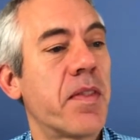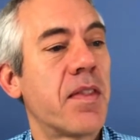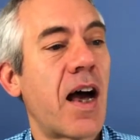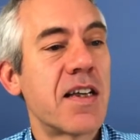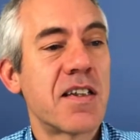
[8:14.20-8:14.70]

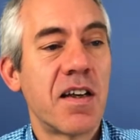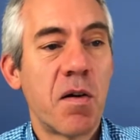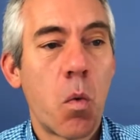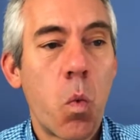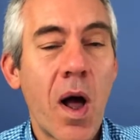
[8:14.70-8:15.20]
that's a
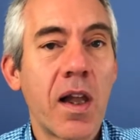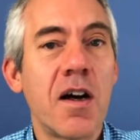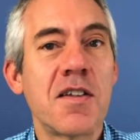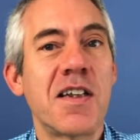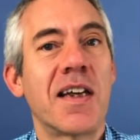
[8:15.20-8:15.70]

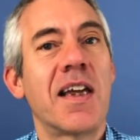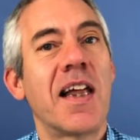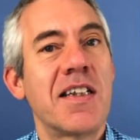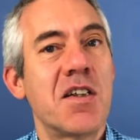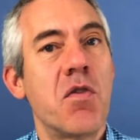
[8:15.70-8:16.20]

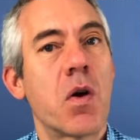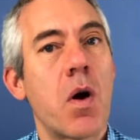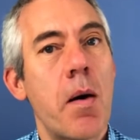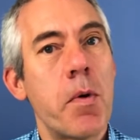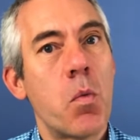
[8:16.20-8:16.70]
well-articulated
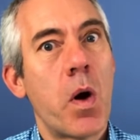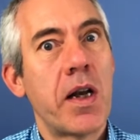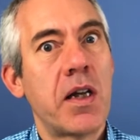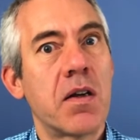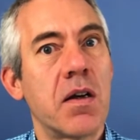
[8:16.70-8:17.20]
requirement, when
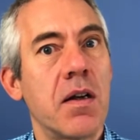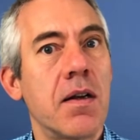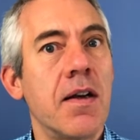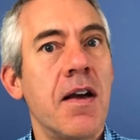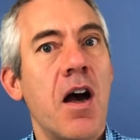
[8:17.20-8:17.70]
you can,
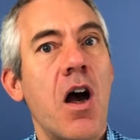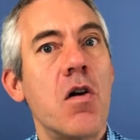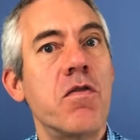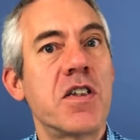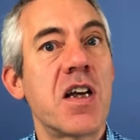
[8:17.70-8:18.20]

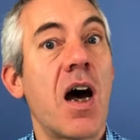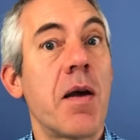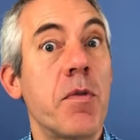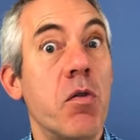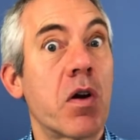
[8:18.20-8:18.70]
over
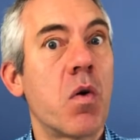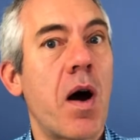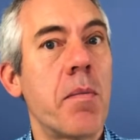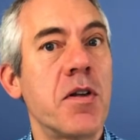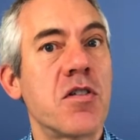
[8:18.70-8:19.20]
time, the
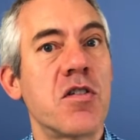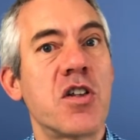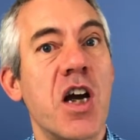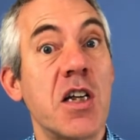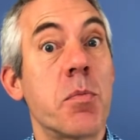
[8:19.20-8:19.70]
requirement doesn't
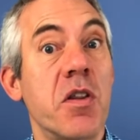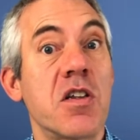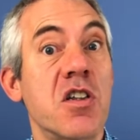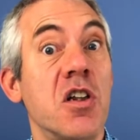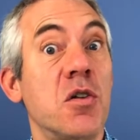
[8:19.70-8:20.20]
change, but the
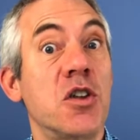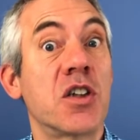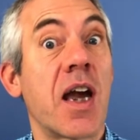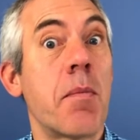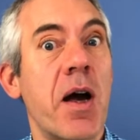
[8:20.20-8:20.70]
solutions
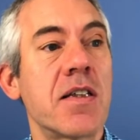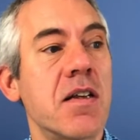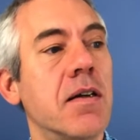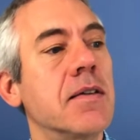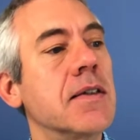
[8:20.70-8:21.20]
get better.
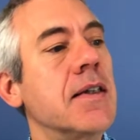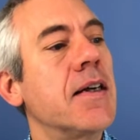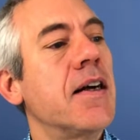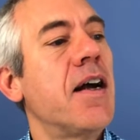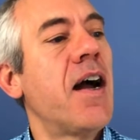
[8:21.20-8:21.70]

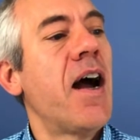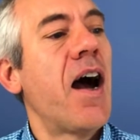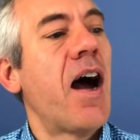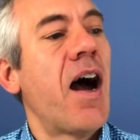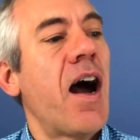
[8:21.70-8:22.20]

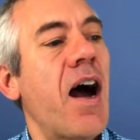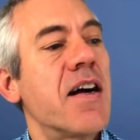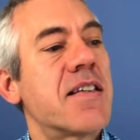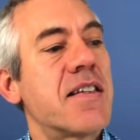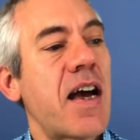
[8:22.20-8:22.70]

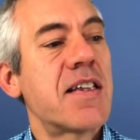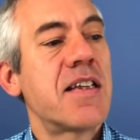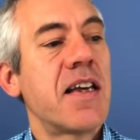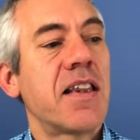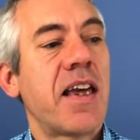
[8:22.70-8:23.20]

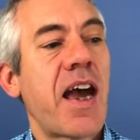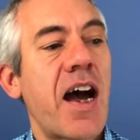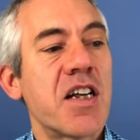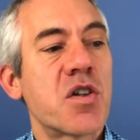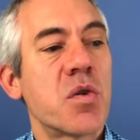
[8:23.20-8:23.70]
Assessing the
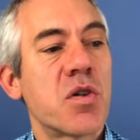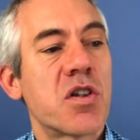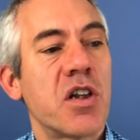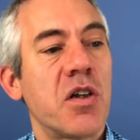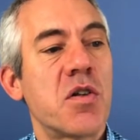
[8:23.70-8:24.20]
actual
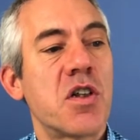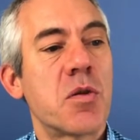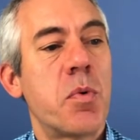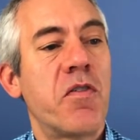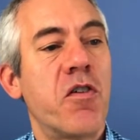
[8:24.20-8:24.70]
solution's
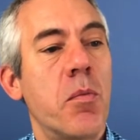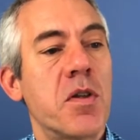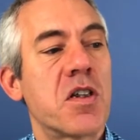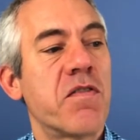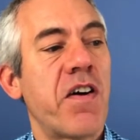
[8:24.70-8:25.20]

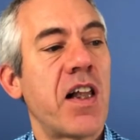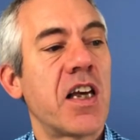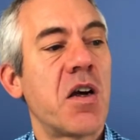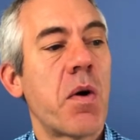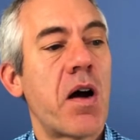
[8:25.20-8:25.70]
performance and
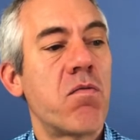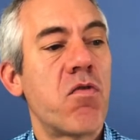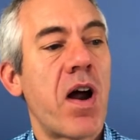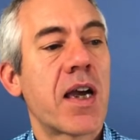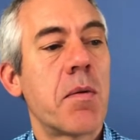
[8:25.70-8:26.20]
value, and
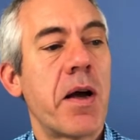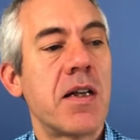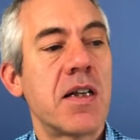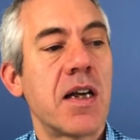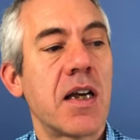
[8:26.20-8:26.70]

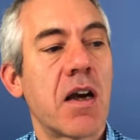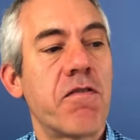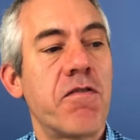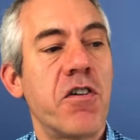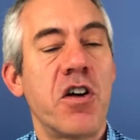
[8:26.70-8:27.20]
recommending
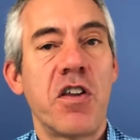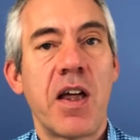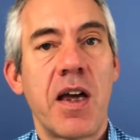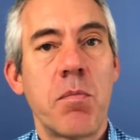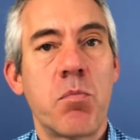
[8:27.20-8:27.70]
further
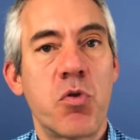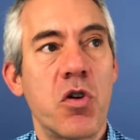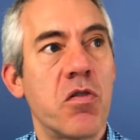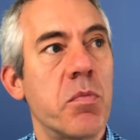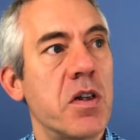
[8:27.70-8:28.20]

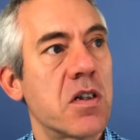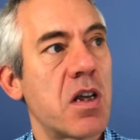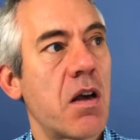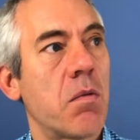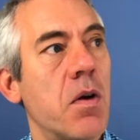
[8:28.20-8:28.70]
improvements. So